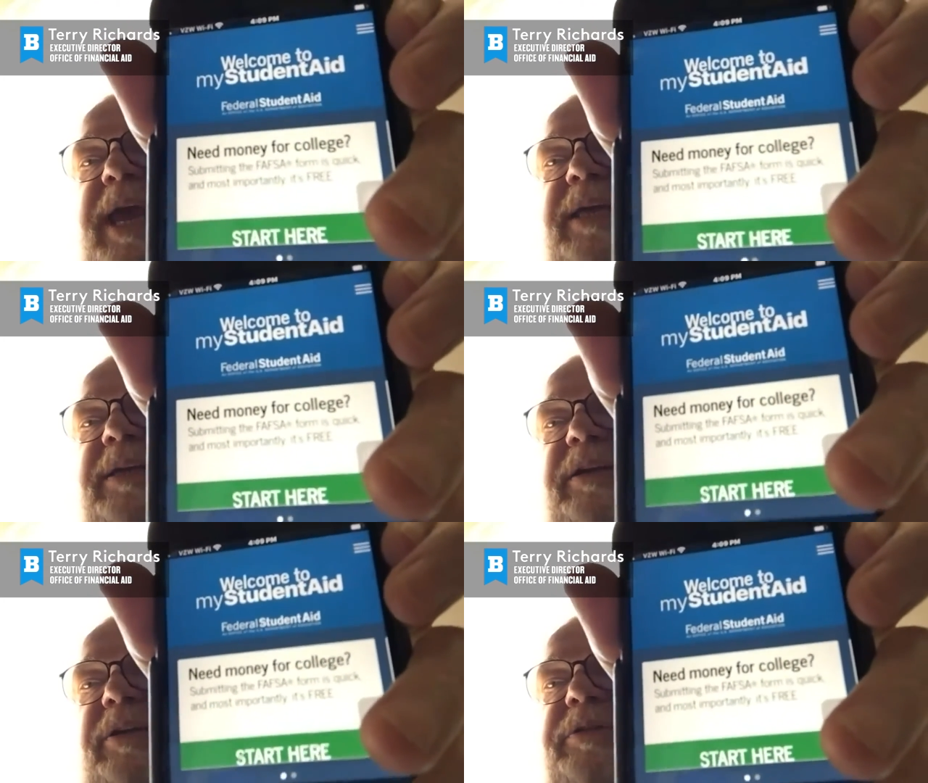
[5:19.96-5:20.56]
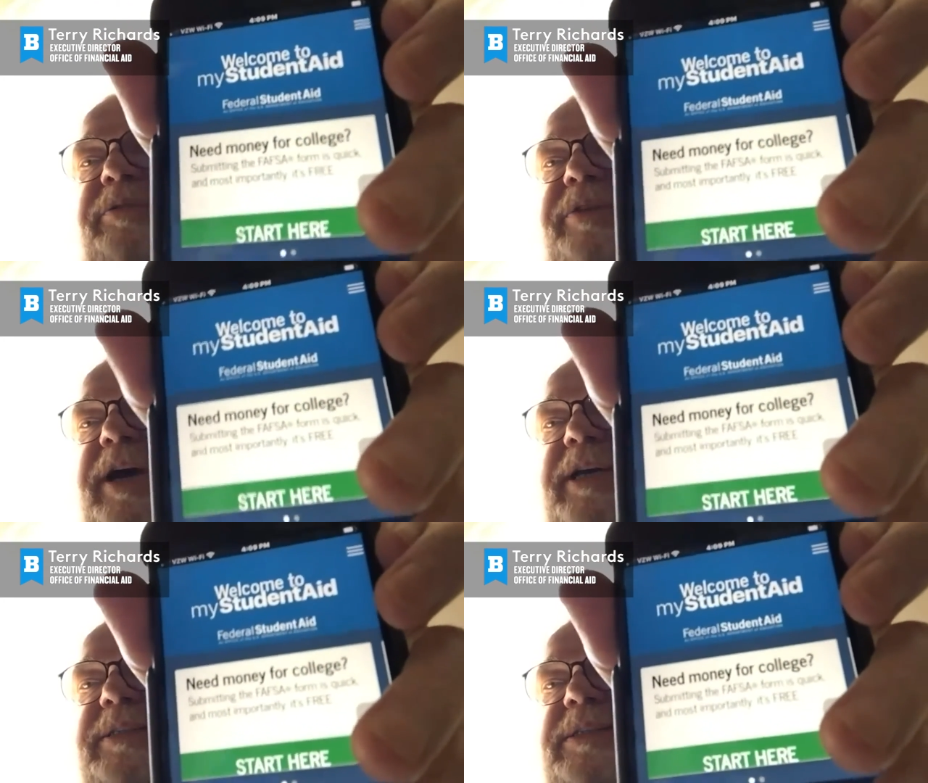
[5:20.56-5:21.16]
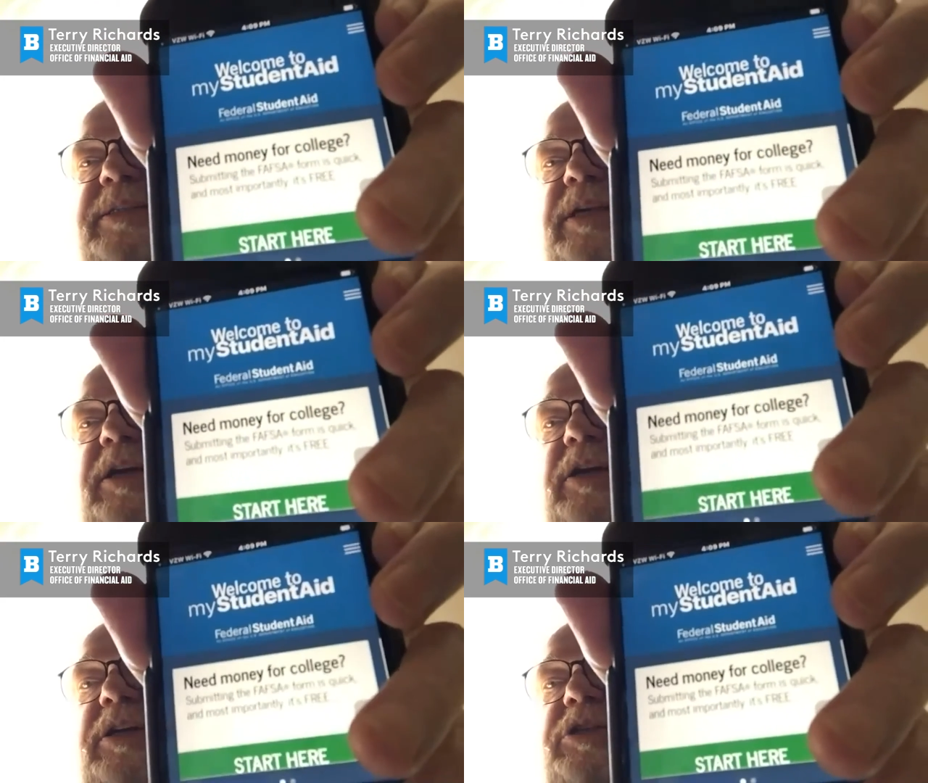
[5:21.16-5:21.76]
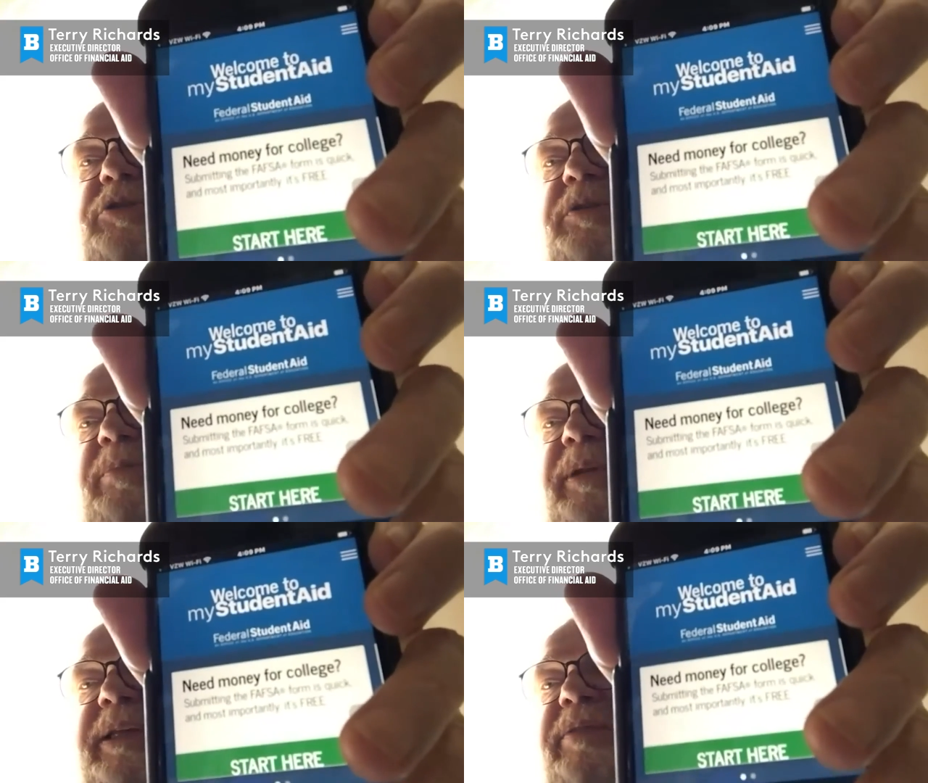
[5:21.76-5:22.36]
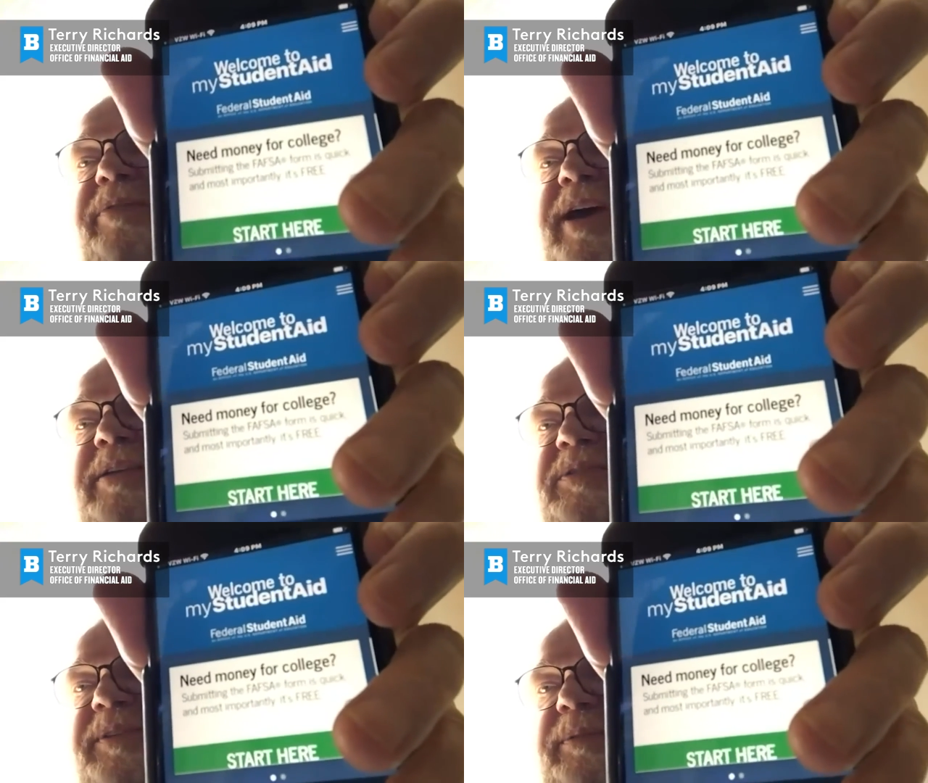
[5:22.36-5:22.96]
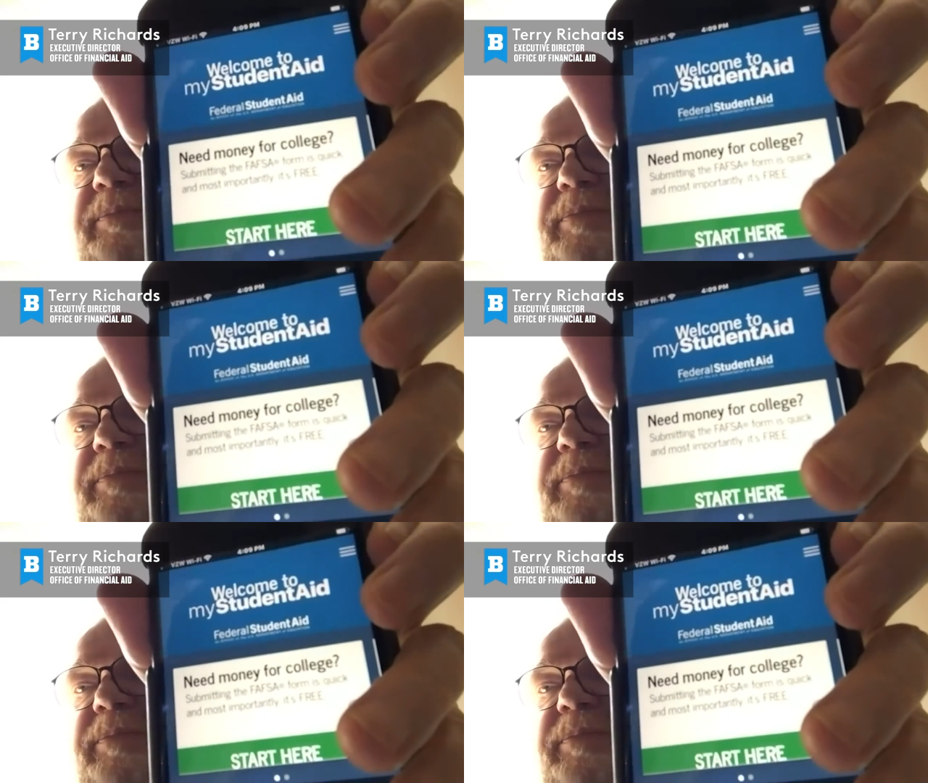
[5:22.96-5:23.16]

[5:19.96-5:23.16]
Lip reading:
No face is visible, so there are no lips to read.